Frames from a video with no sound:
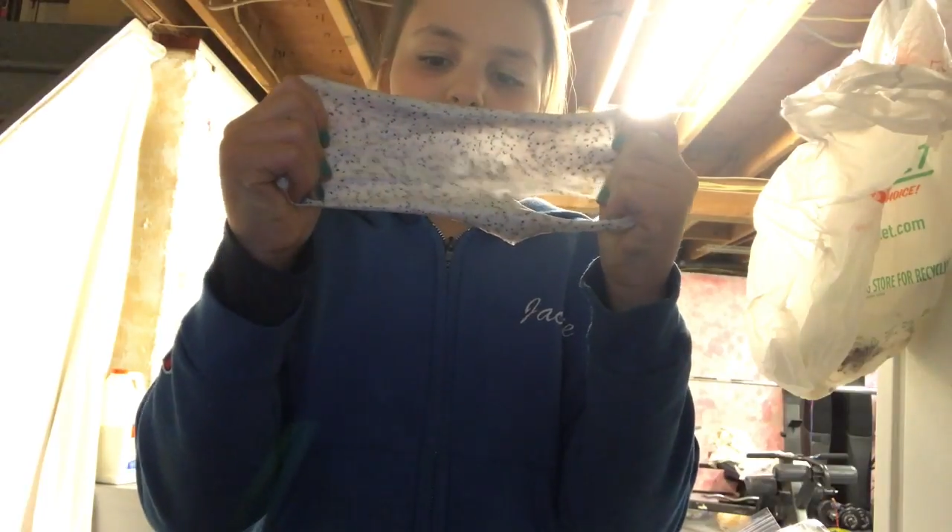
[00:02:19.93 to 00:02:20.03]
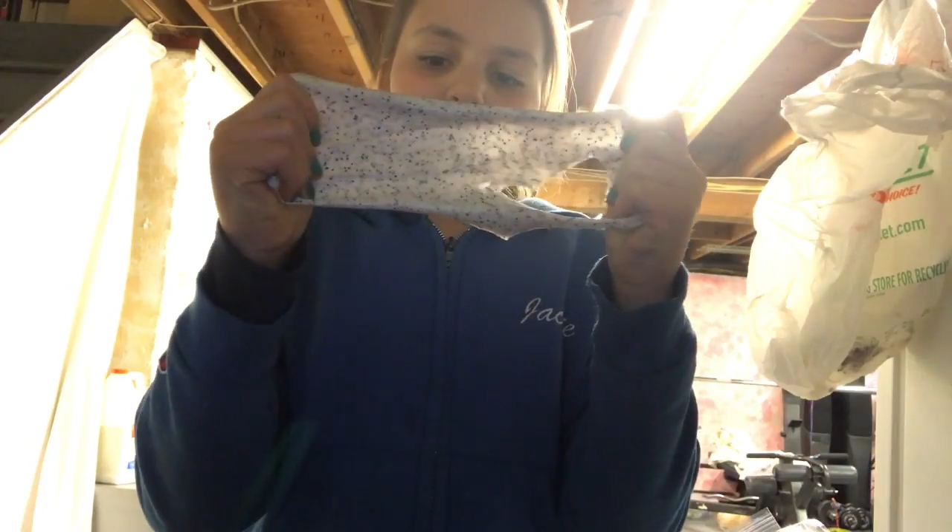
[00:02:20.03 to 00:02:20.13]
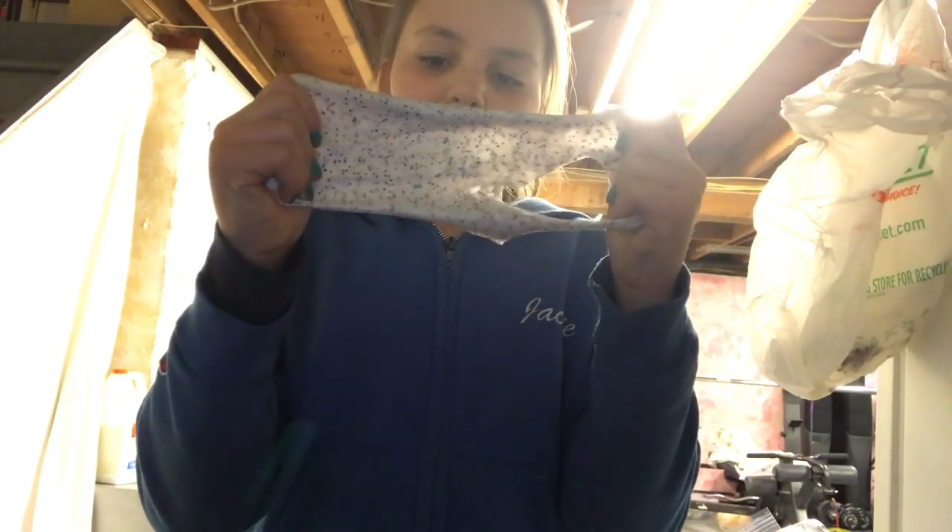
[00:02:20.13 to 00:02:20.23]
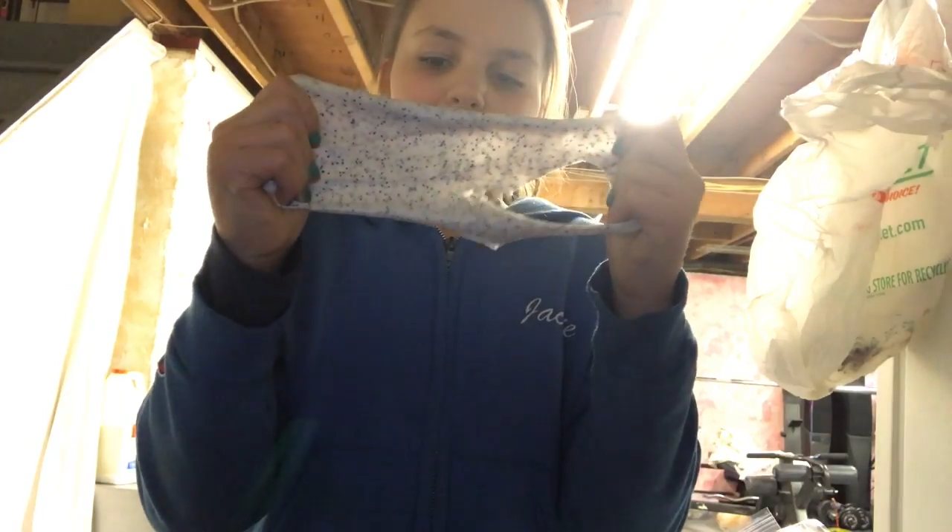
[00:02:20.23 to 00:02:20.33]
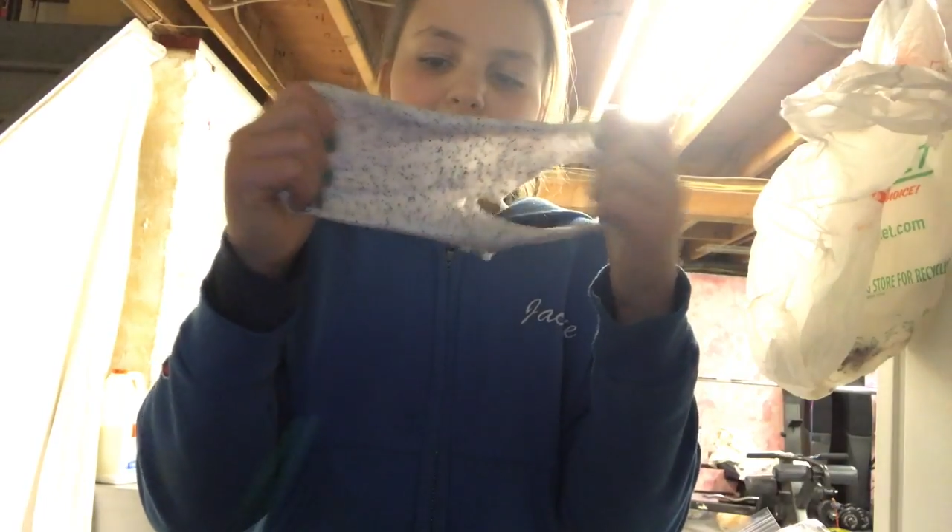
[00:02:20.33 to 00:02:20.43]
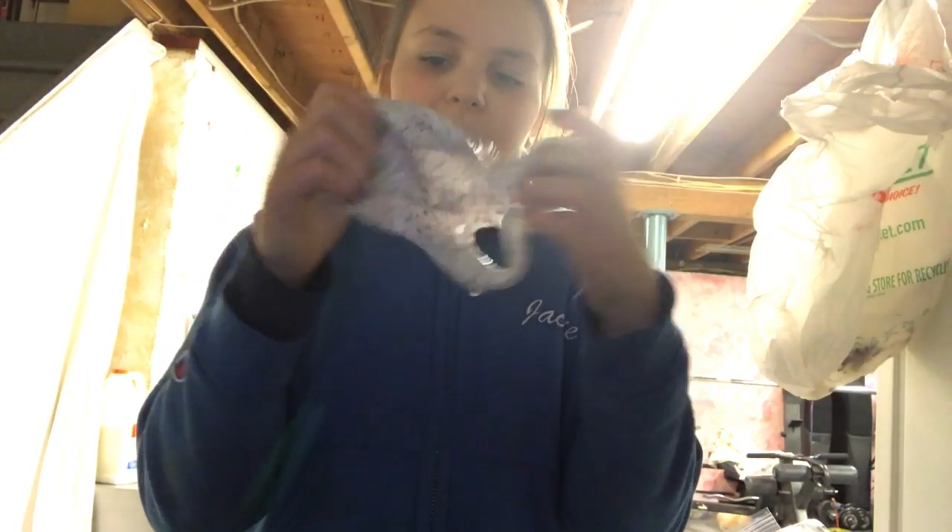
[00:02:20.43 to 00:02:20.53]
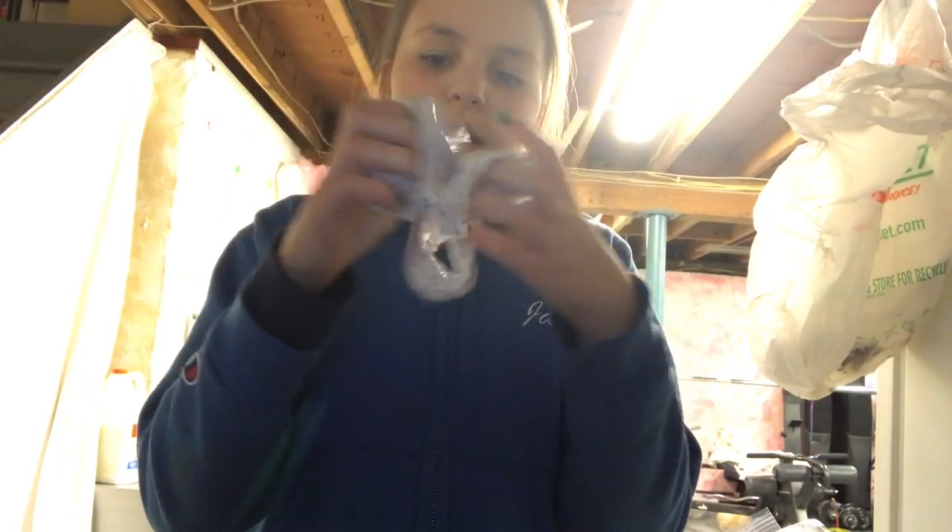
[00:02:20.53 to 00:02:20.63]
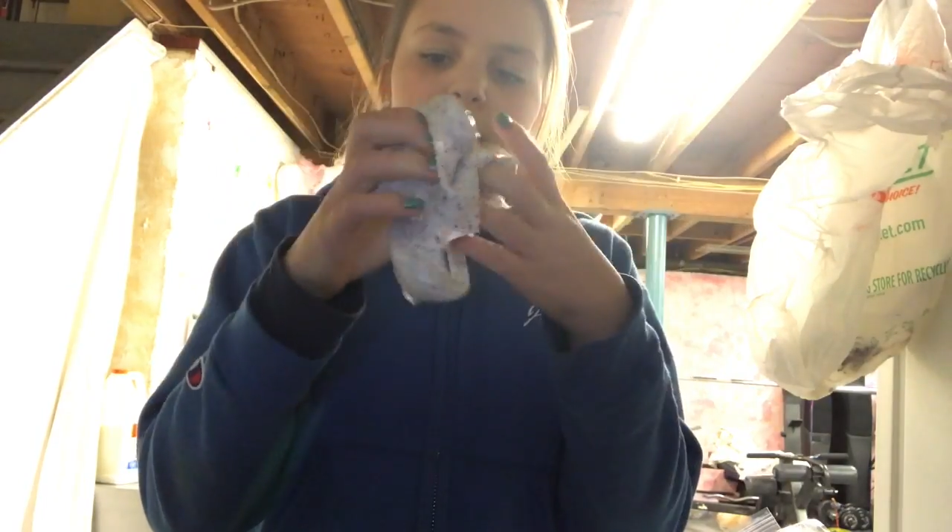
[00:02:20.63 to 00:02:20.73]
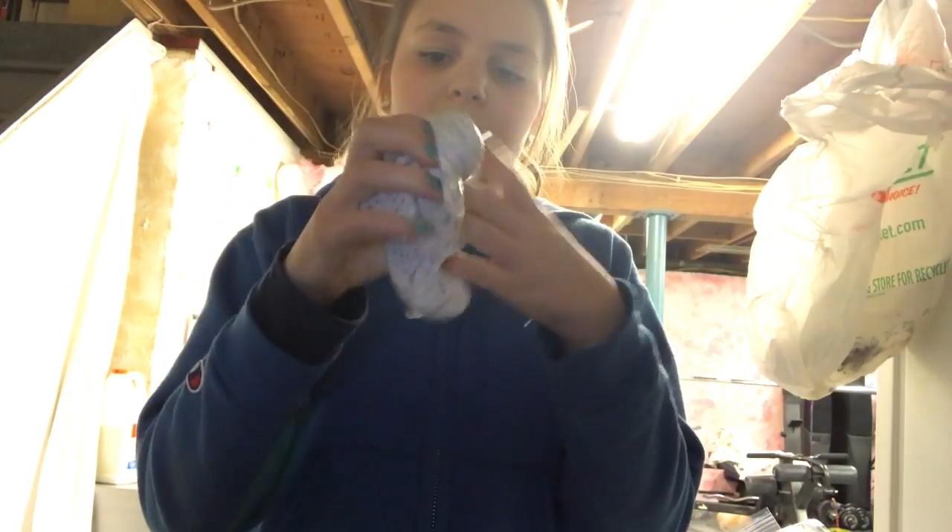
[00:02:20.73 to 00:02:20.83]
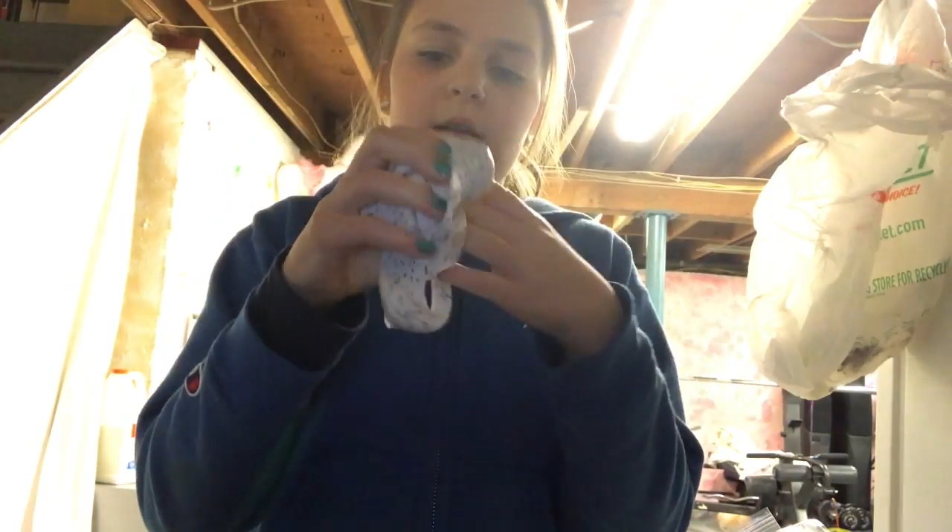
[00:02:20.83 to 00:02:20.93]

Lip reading: black